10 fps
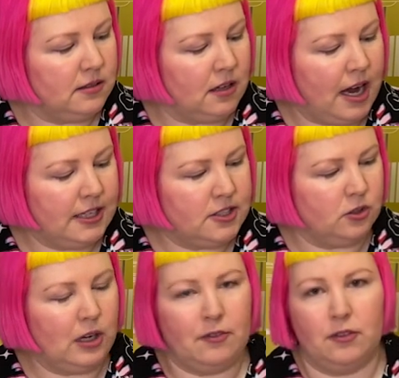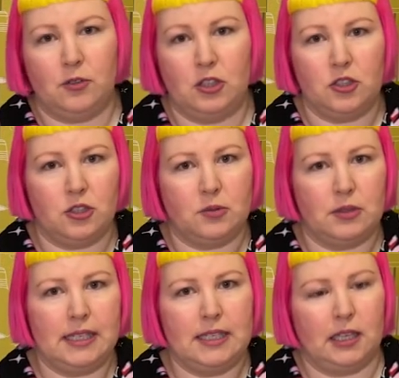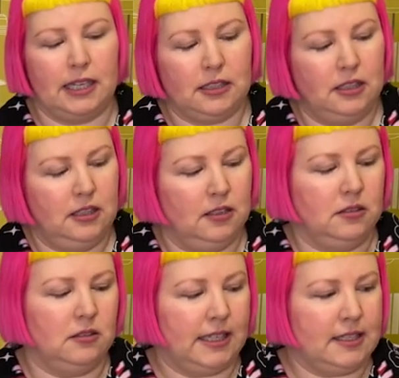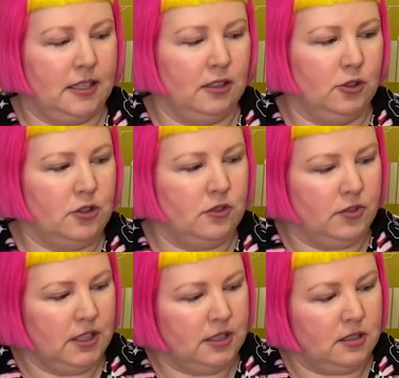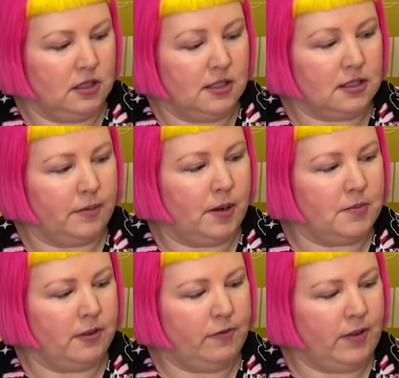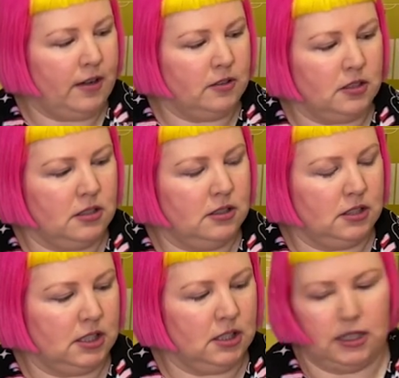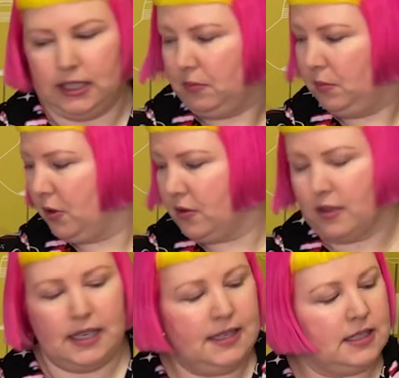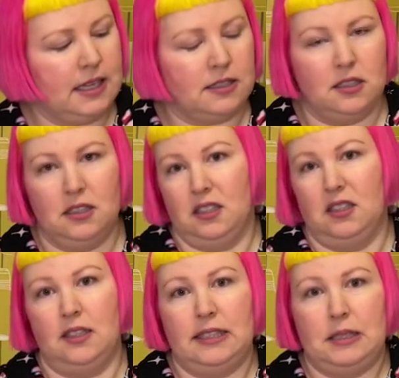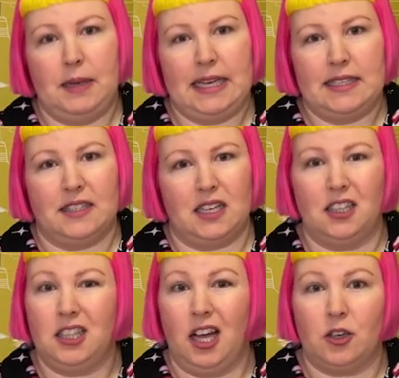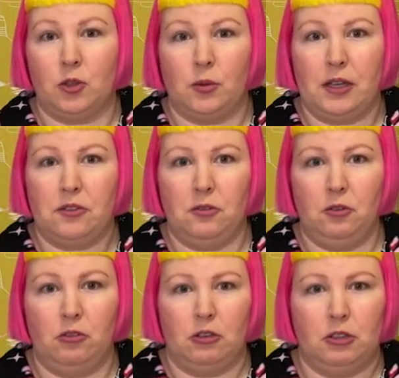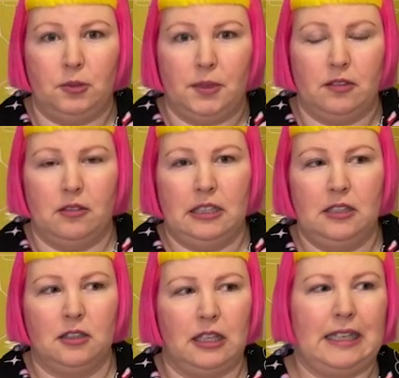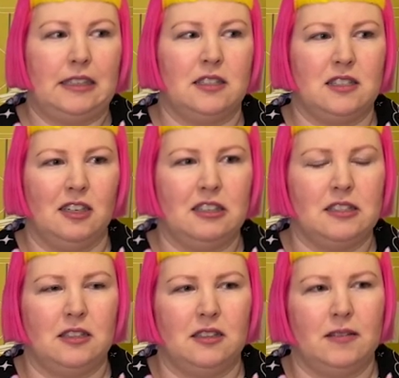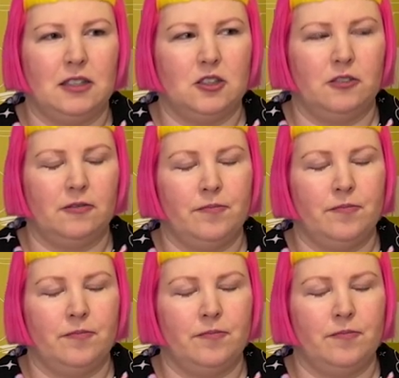I still have a few issues with these. Like like I said, loose fit. Sometimes I've found uh, like in both of these that the pieces aren't cut all the way through or a little bit like stuck, sort of